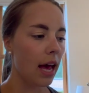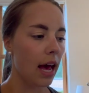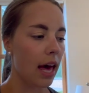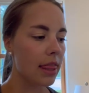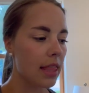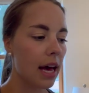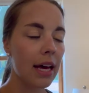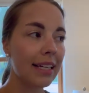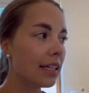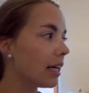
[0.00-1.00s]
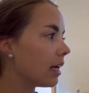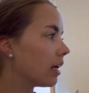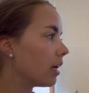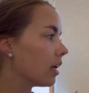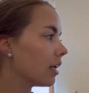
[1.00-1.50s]
And
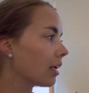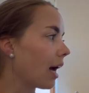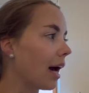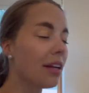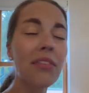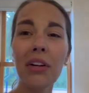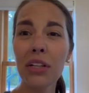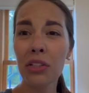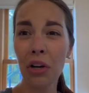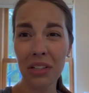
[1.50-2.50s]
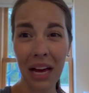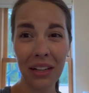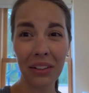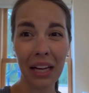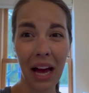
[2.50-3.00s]
then kind of like start
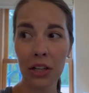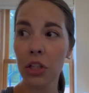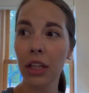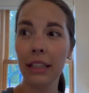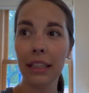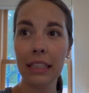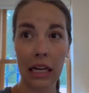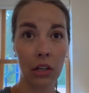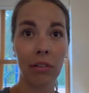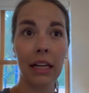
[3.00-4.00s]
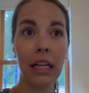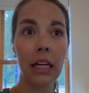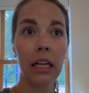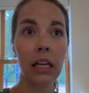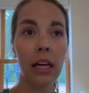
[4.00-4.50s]
tackling actually like
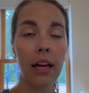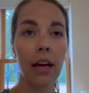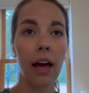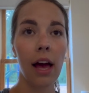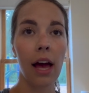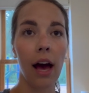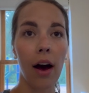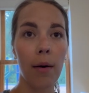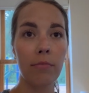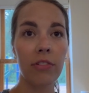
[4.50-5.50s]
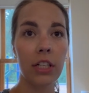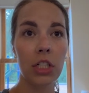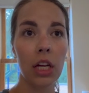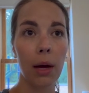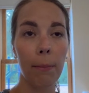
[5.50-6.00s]
decorating,
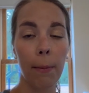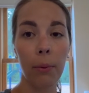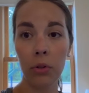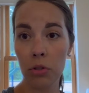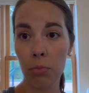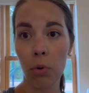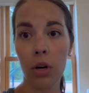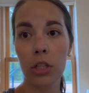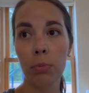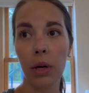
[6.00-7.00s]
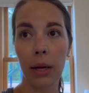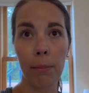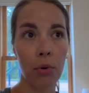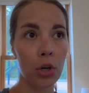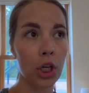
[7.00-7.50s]
finishing up bulletin boards, putting up
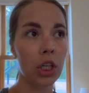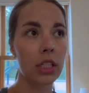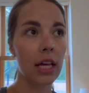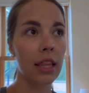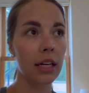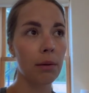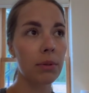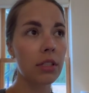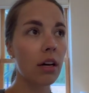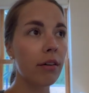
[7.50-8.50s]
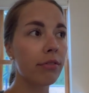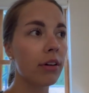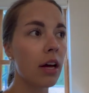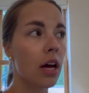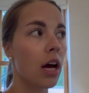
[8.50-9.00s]
borders and that type of stuff.
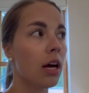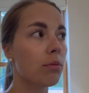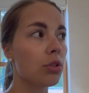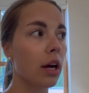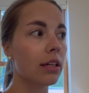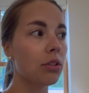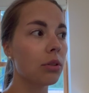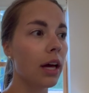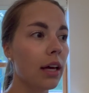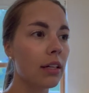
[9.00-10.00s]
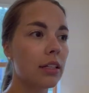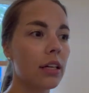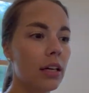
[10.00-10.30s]
Trying to get